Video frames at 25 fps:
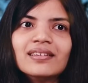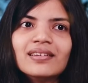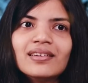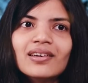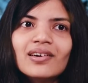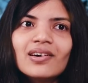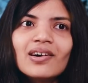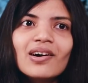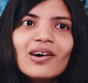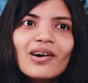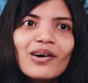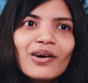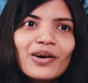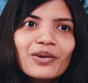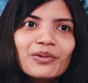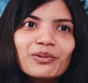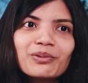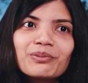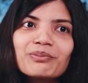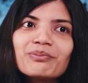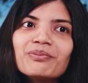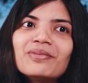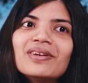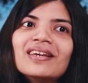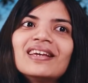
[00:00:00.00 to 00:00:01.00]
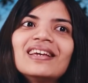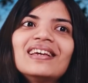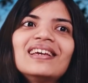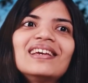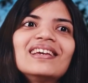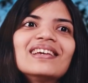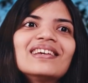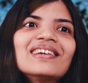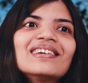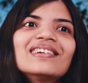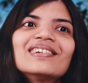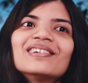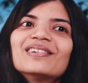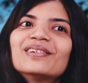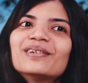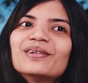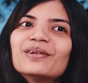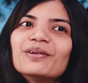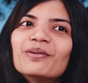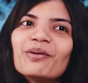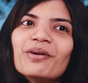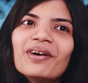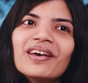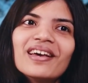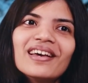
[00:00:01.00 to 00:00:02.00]
God will make
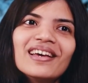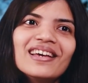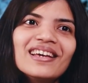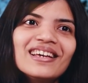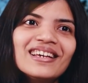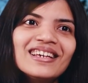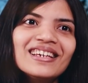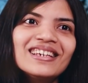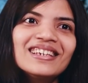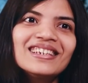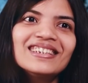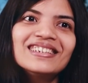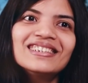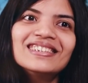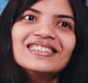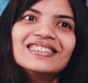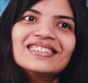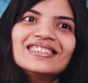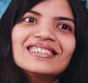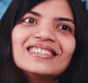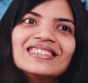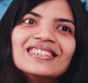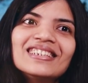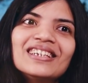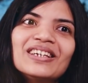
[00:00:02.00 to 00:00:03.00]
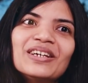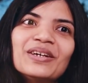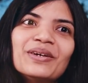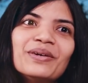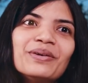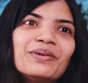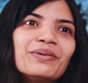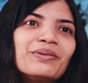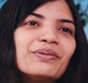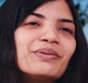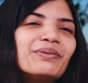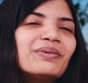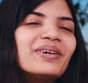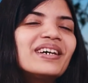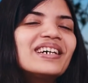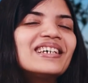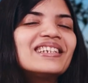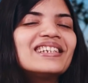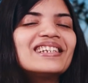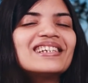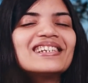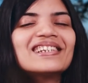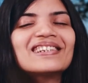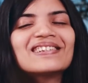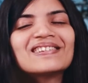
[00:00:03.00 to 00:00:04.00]
a way where
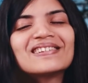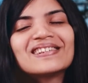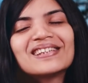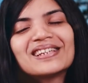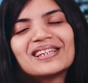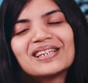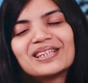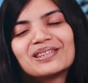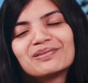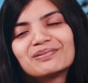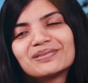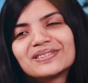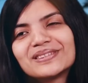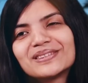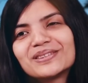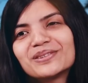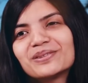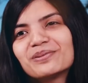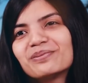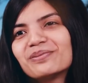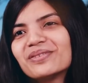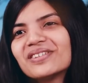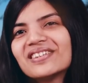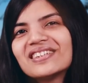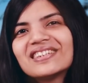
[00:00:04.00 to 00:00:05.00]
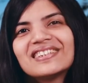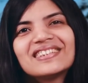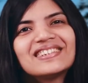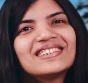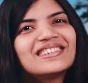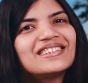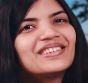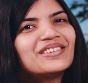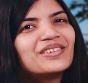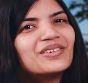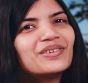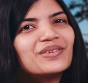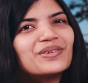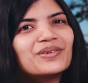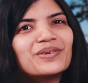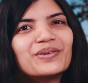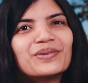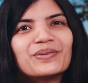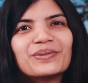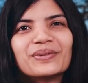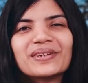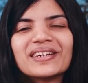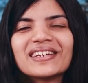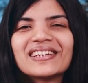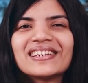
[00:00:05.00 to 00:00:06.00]
there seems to be
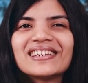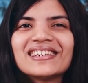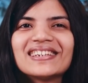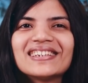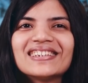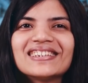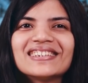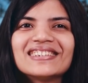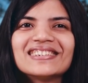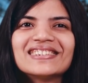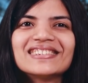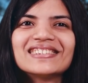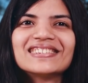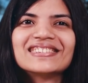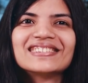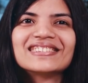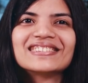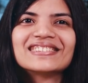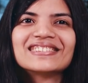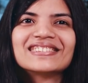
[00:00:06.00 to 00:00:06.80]
no way.